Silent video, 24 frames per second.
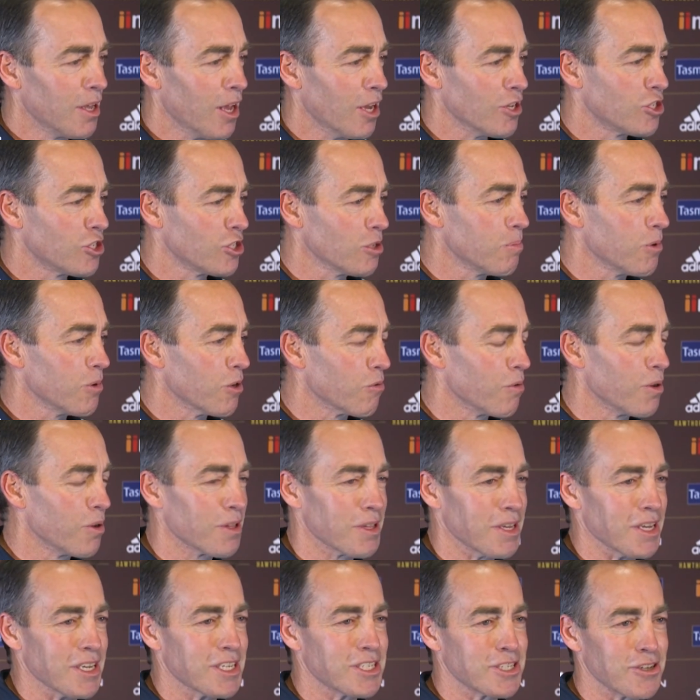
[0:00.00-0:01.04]
it should be a
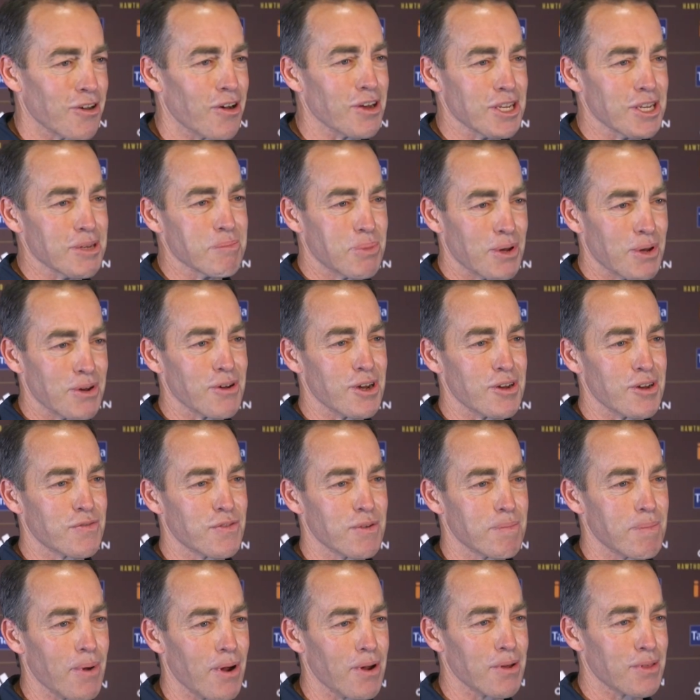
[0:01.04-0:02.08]
really exciting
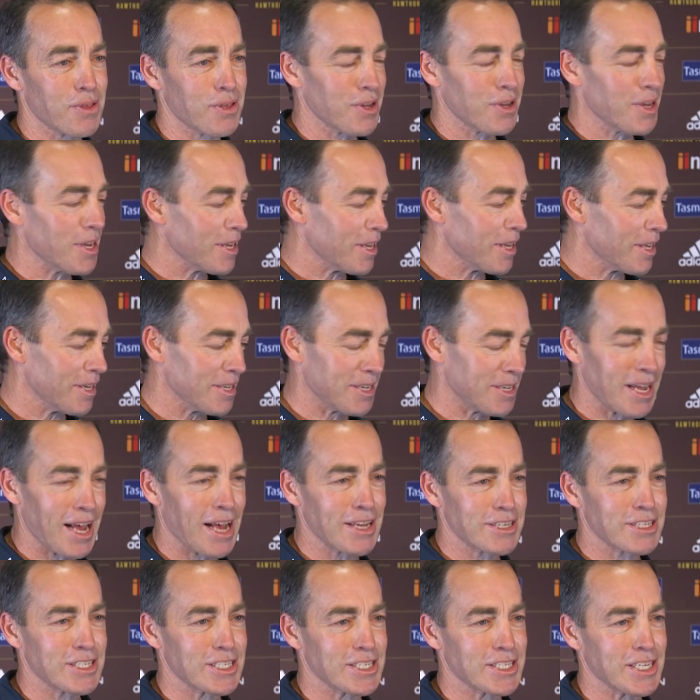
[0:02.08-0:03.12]
period for both he and
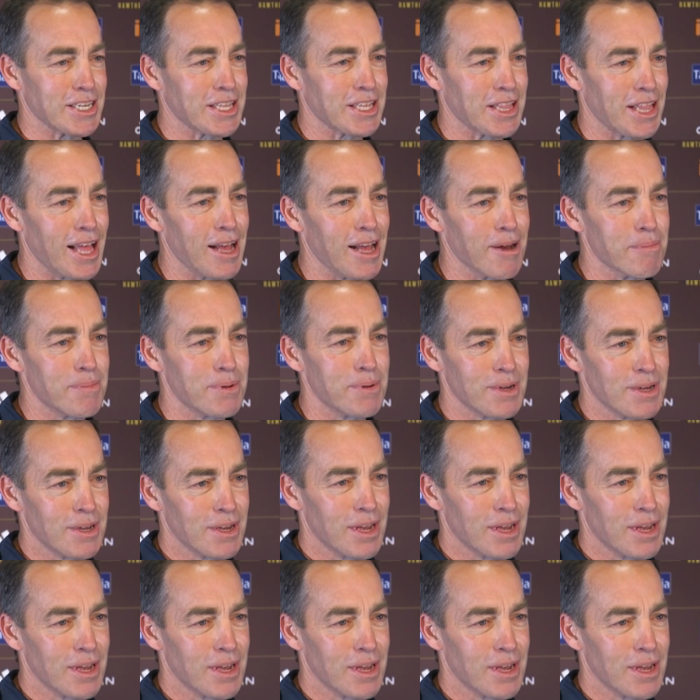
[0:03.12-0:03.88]
us as a club,